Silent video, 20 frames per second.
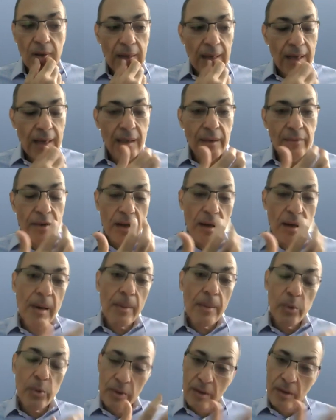And if you come
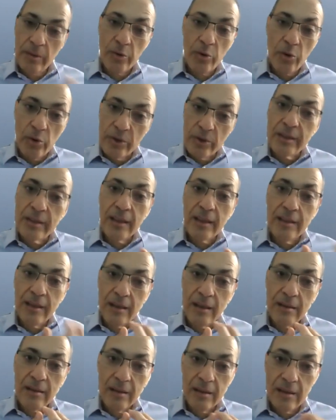up with the goods and
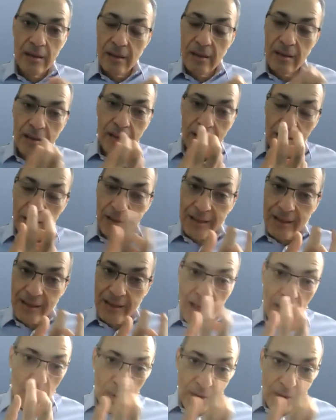they
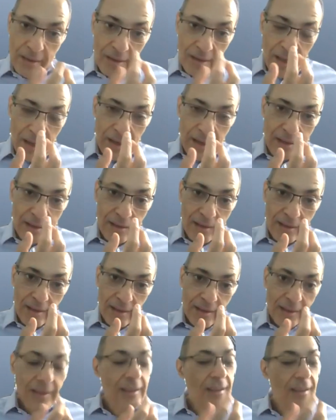understand what it's like,
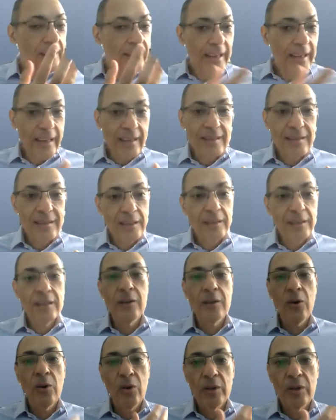yes, then you can
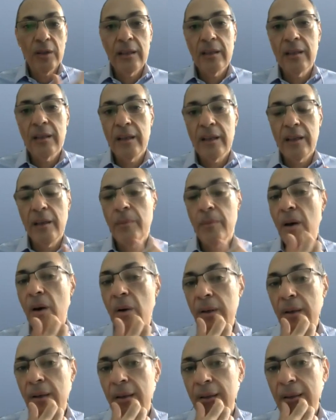go on and keep going.